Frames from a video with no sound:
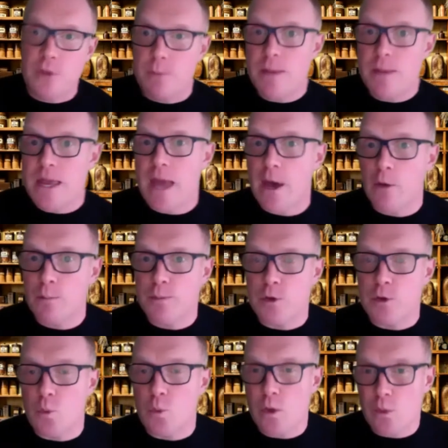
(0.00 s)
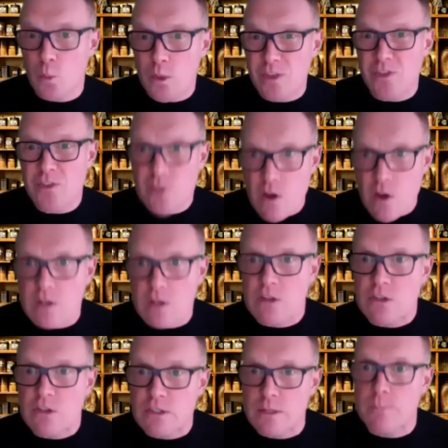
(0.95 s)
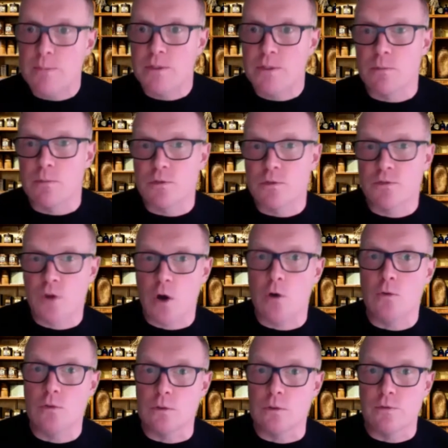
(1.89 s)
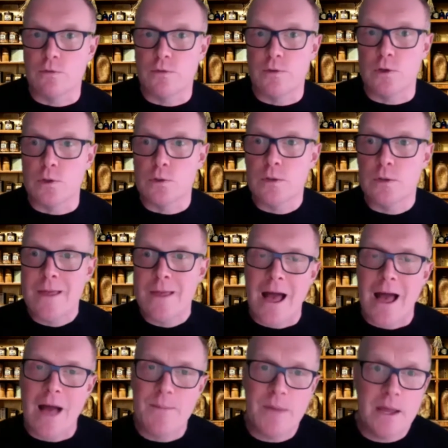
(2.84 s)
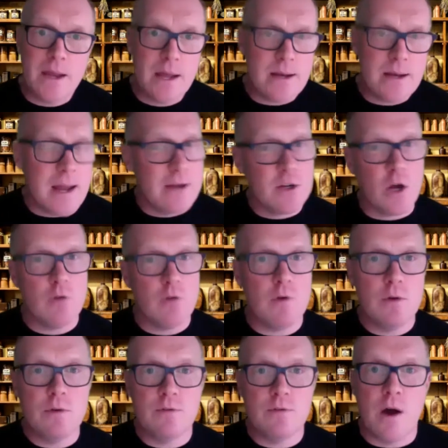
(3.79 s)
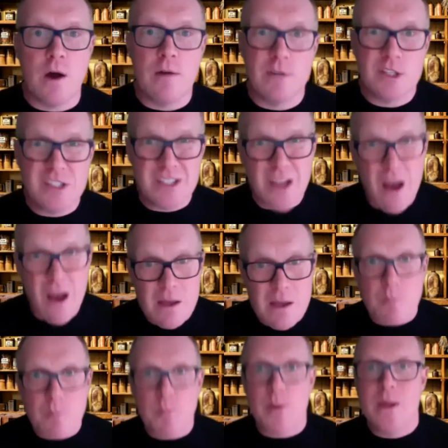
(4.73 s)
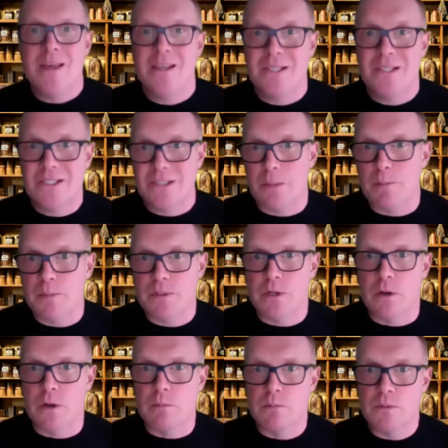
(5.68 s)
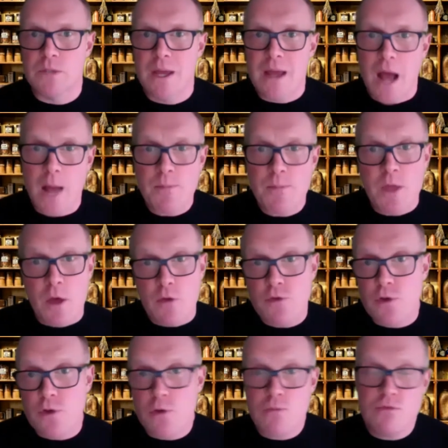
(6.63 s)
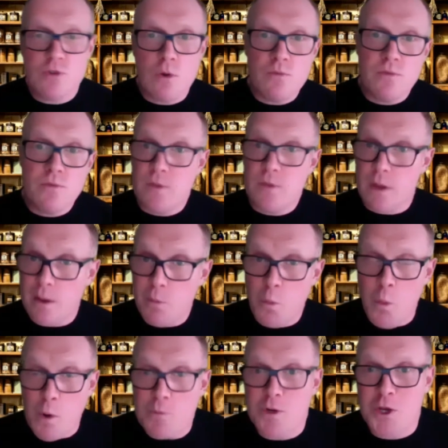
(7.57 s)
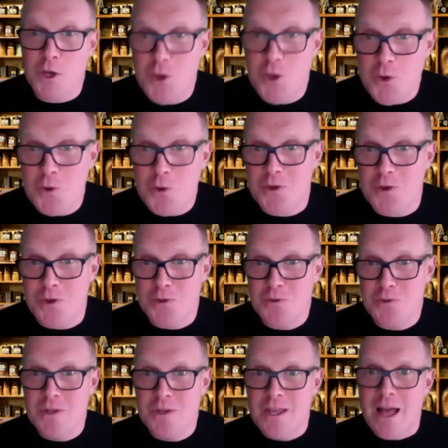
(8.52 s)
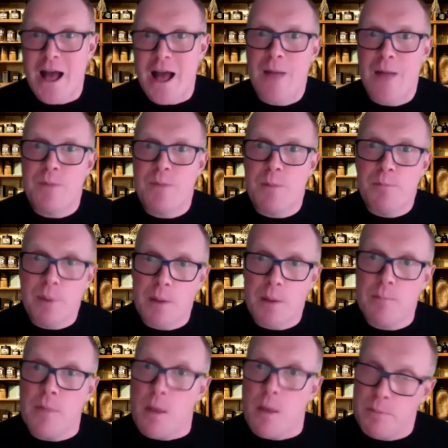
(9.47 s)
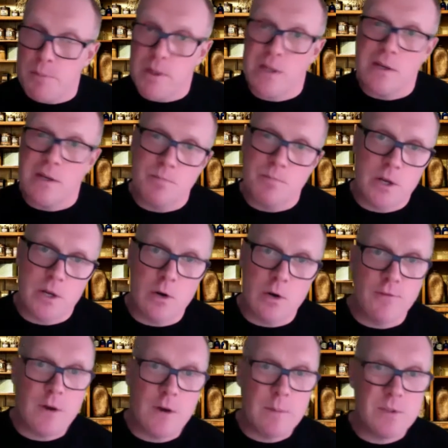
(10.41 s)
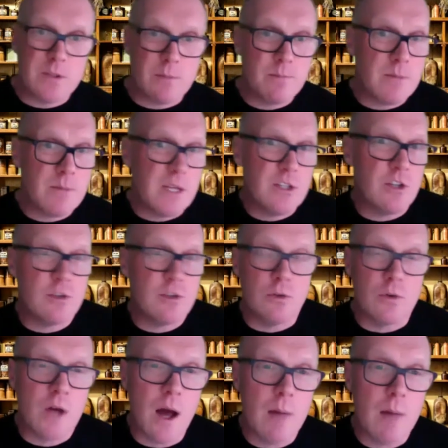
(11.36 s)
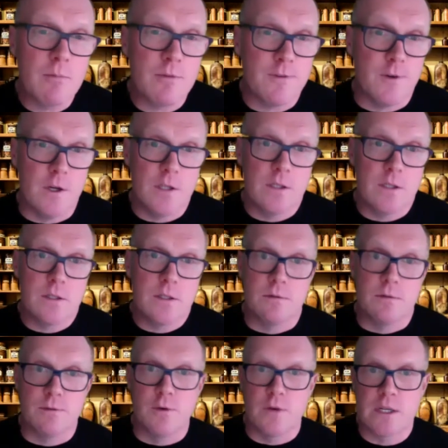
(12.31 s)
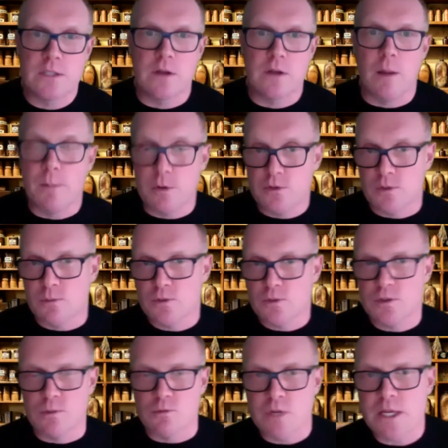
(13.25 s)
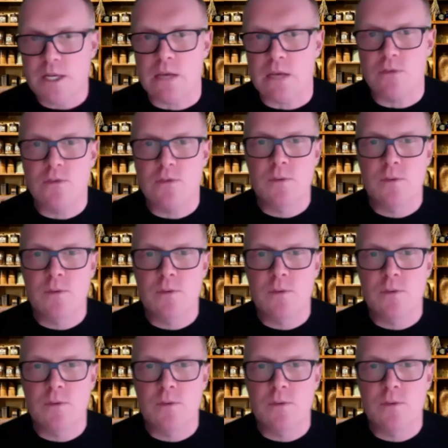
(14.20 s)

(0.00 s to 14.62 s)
may help you with certain symptoms of cold and flu, and coronavirus type symptoms, though it won't cure you, but can offer up some additional comfort, for example, some relief.